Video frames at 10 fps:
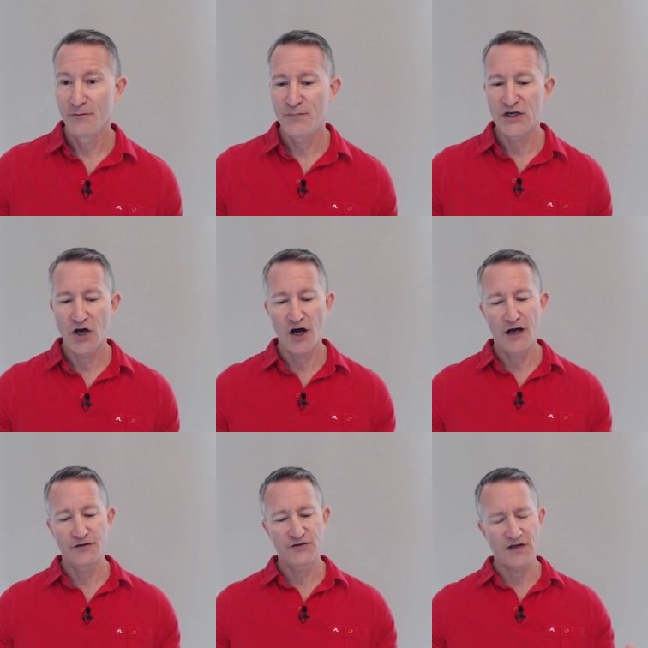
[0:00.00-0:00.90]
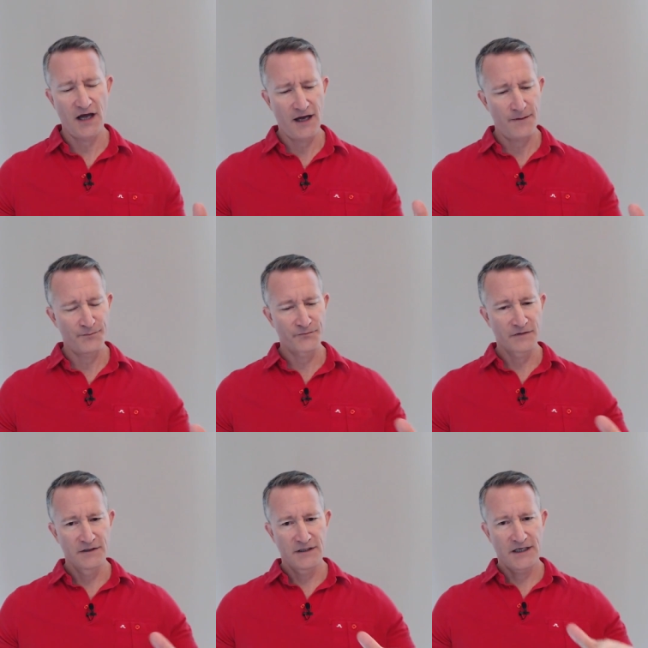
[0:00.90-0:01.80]
because
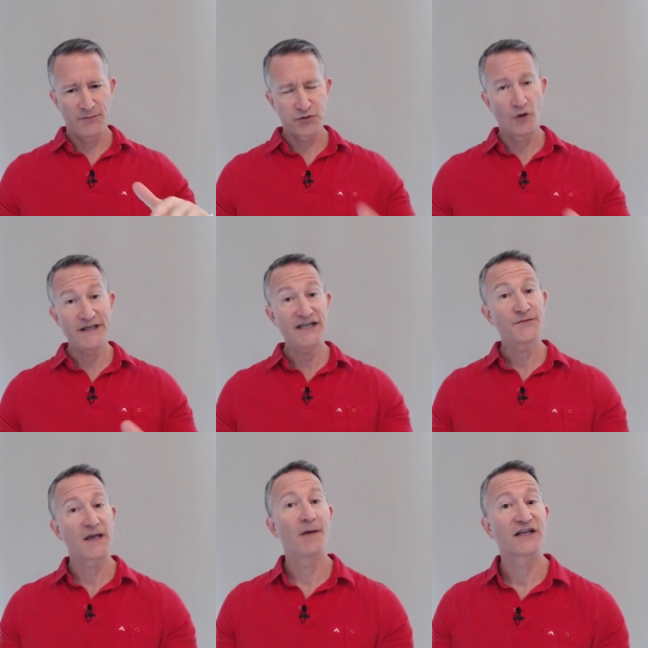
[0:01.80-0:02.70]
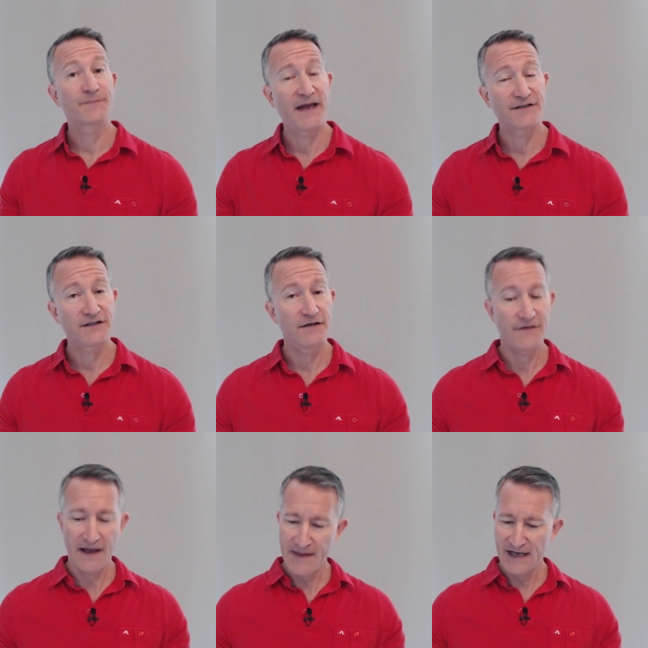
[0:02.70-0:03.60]
employees become expensive,
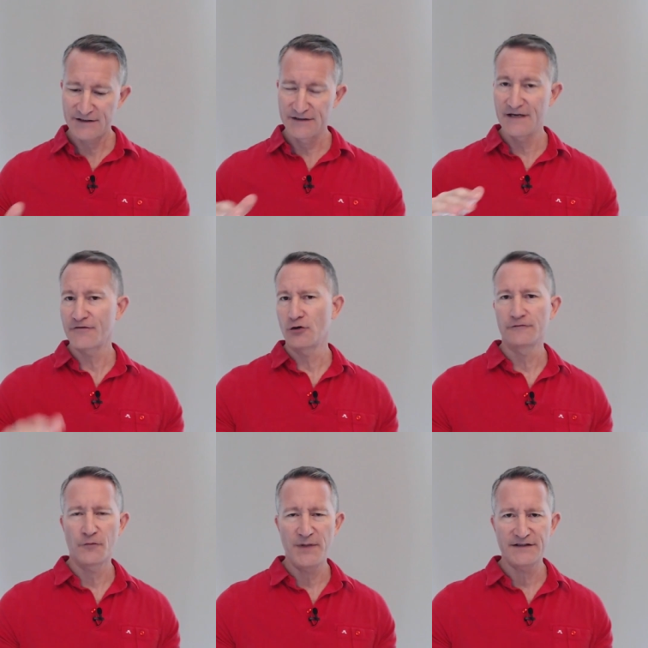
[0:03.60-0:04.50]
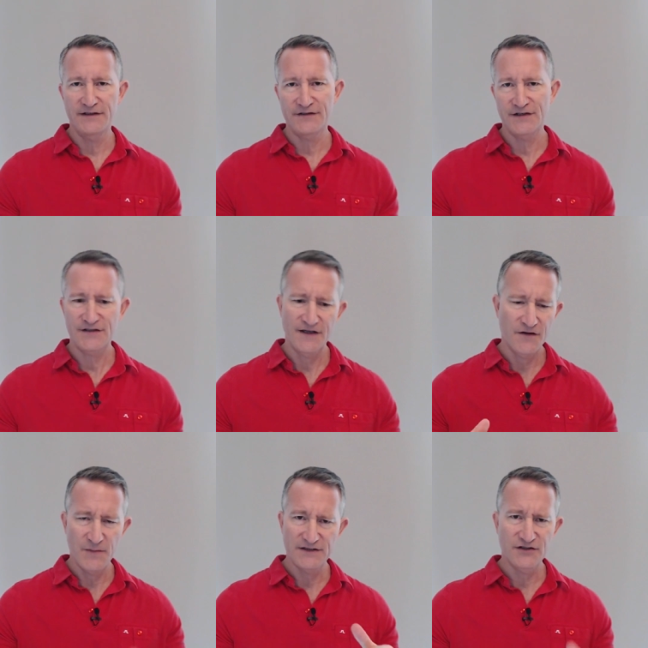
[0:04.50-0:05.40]
and that's difficult for businesses, and the
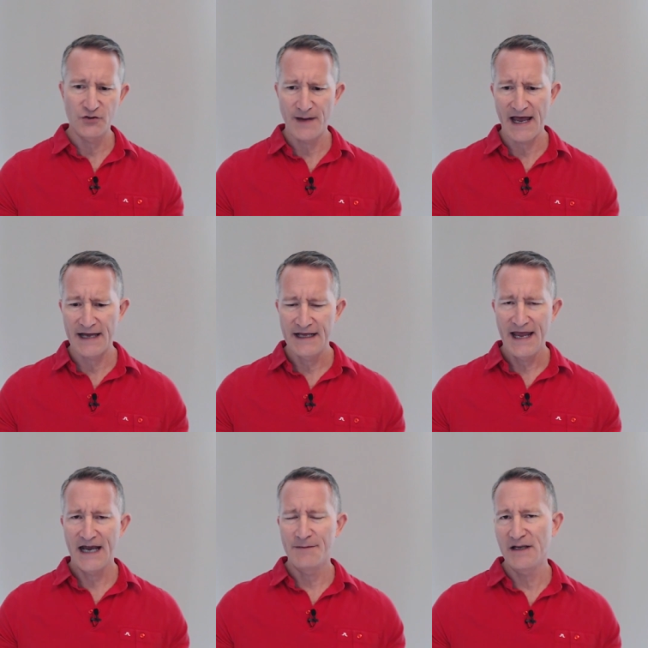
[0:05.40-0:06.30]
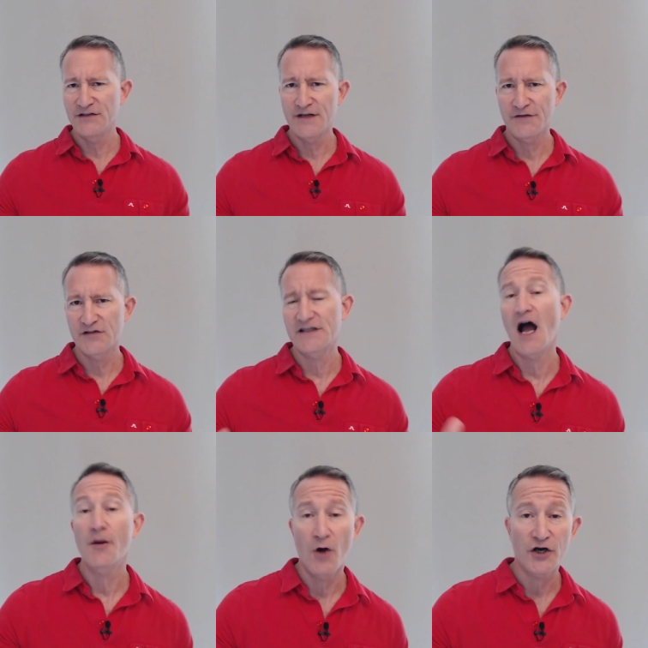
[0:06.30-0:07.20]
business do bad, and it means that the
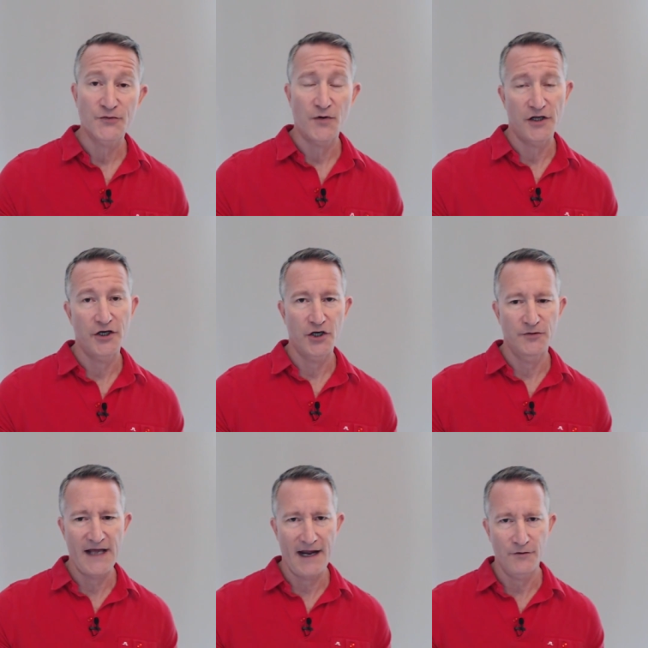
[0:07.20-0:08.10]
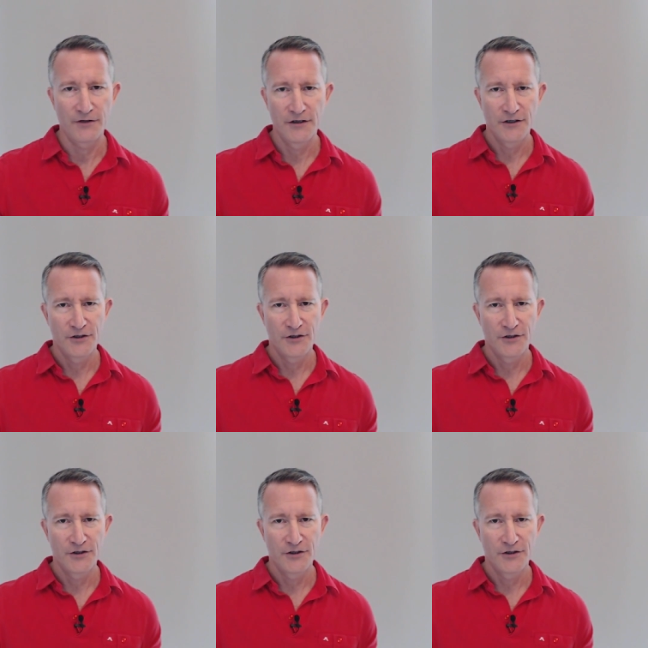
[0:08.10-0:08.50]
stock market's probably going to go down,